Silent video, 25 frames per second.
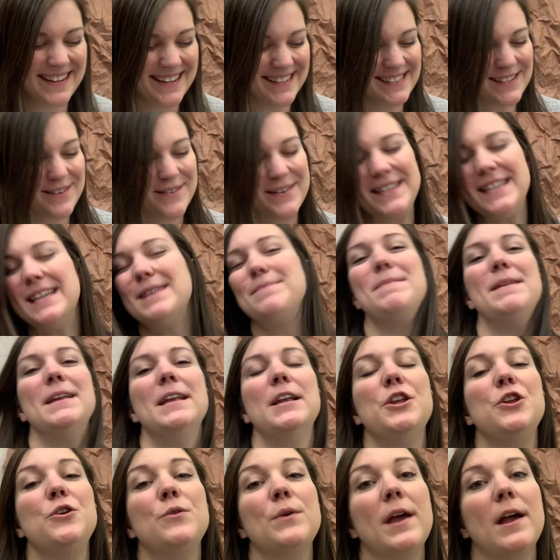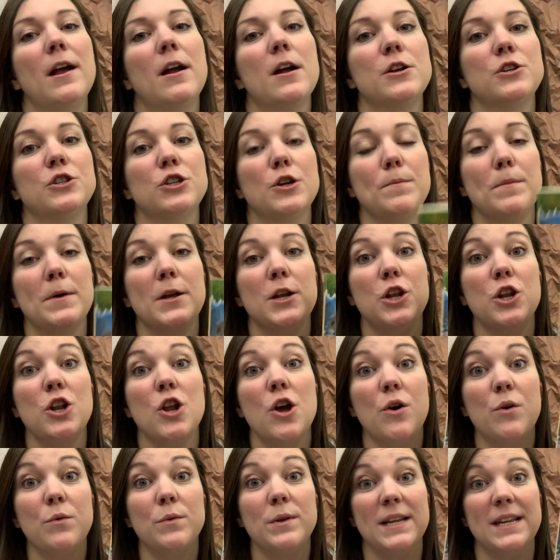So we did meet a new character, but
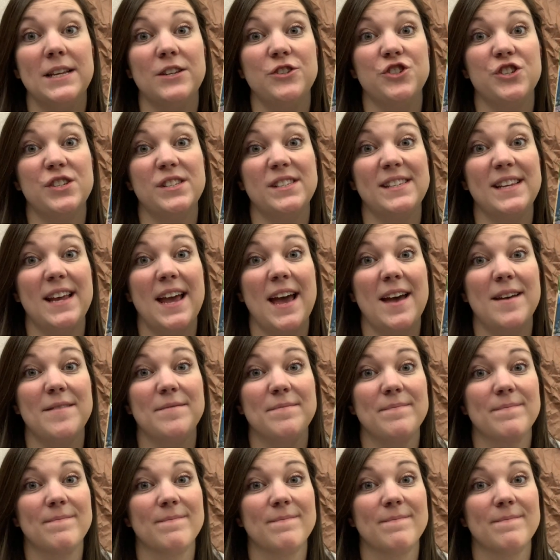no ninjas yet.